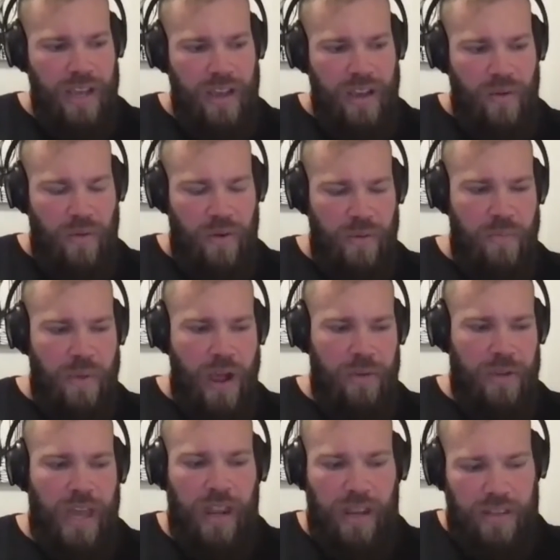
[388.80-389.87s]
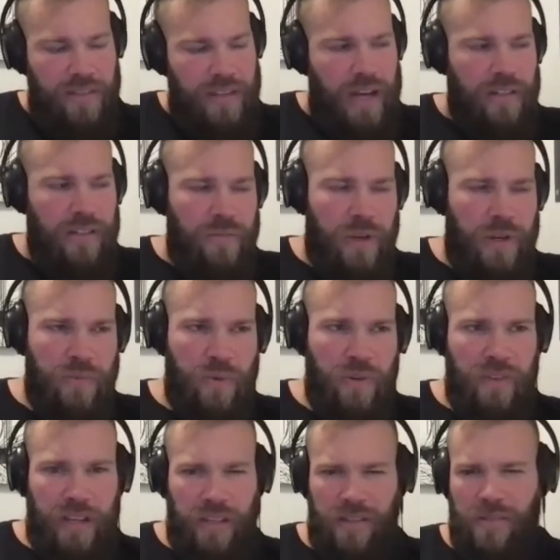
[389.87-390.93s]
where biomechanics is actually much more
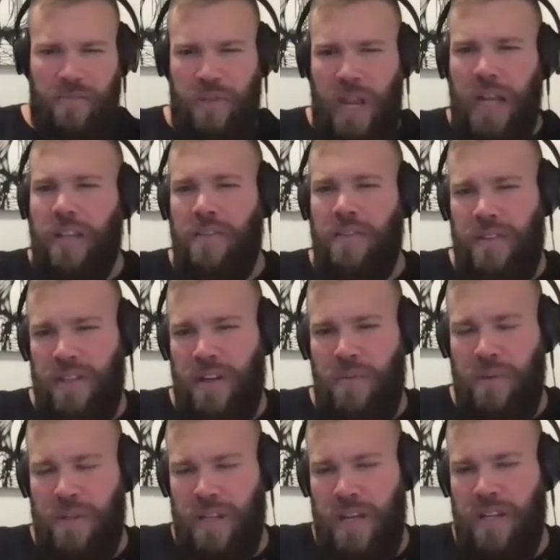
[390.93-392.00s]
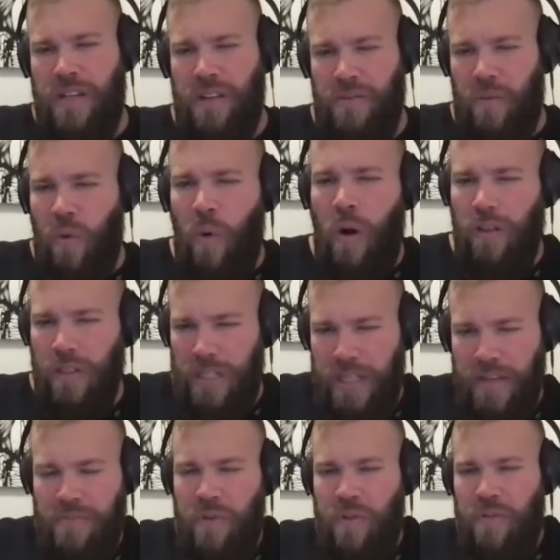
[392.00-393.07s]
of like a subjective interpretation of quality
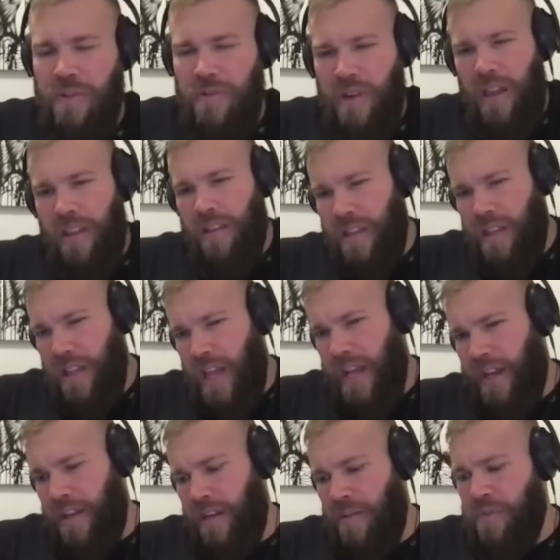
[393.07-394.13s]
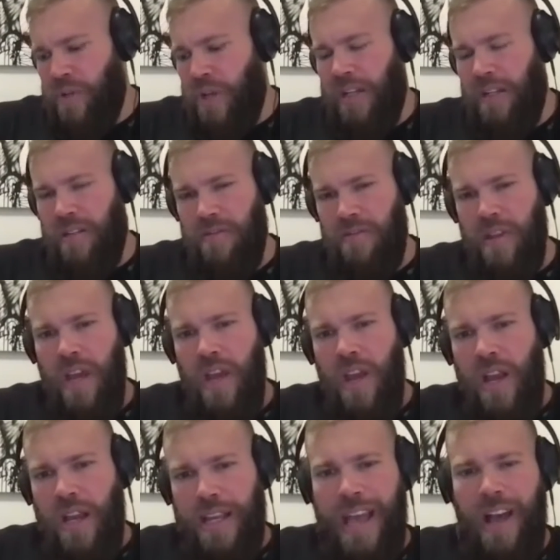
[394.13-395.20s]
of movement rather than like an objective
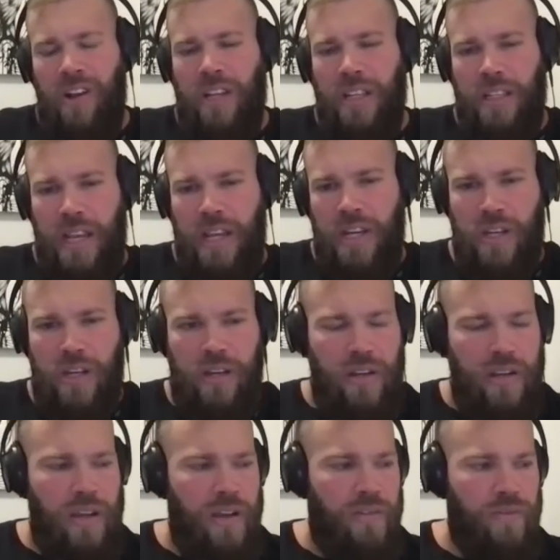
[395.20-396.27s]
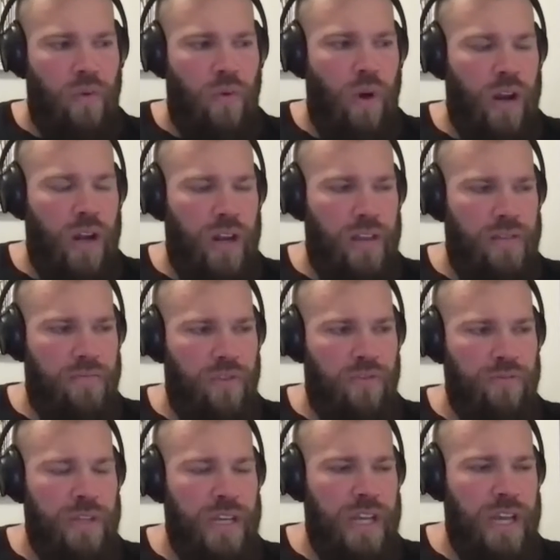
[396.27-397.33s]
calculation of quantity of movement.